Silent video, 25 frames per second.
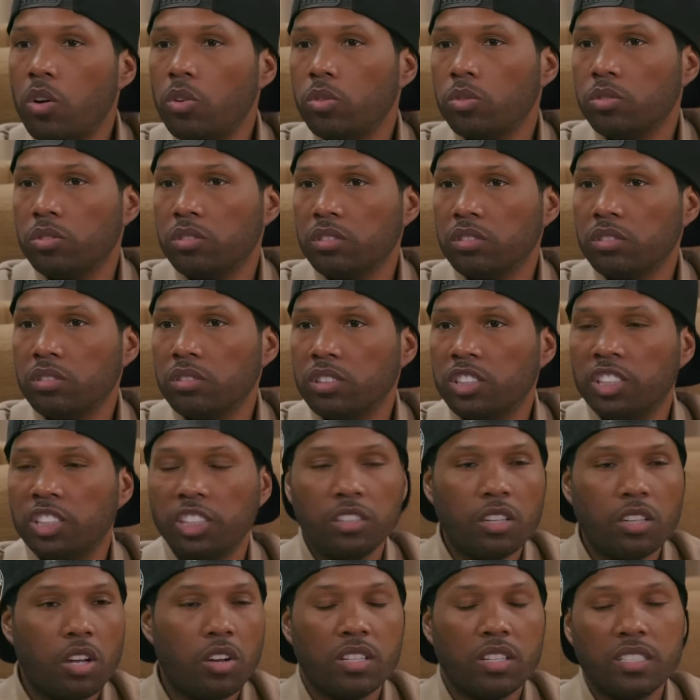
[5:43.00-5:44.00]

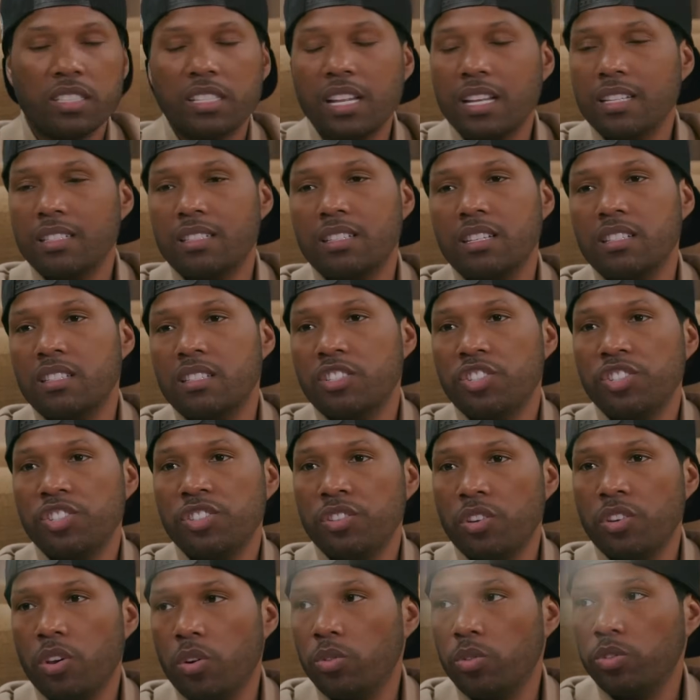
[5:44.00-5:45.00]
resurfaced, the internet
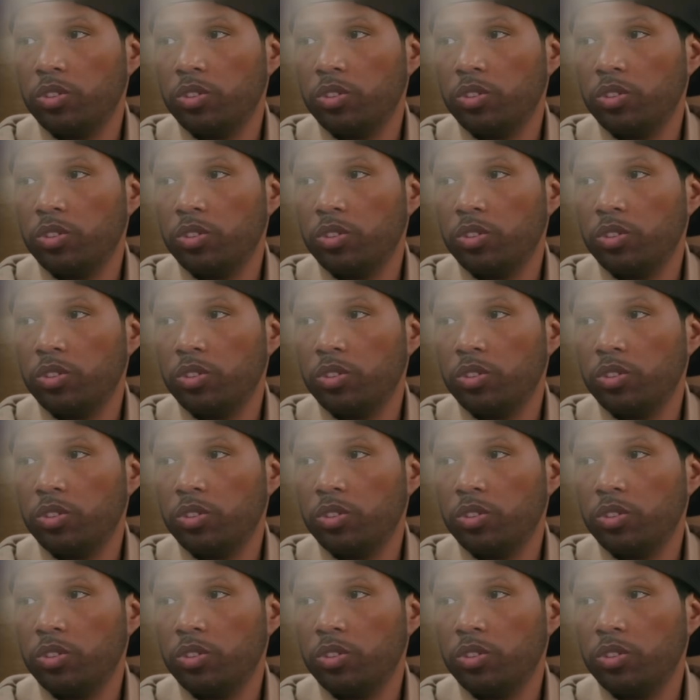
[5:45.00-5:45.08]
dragged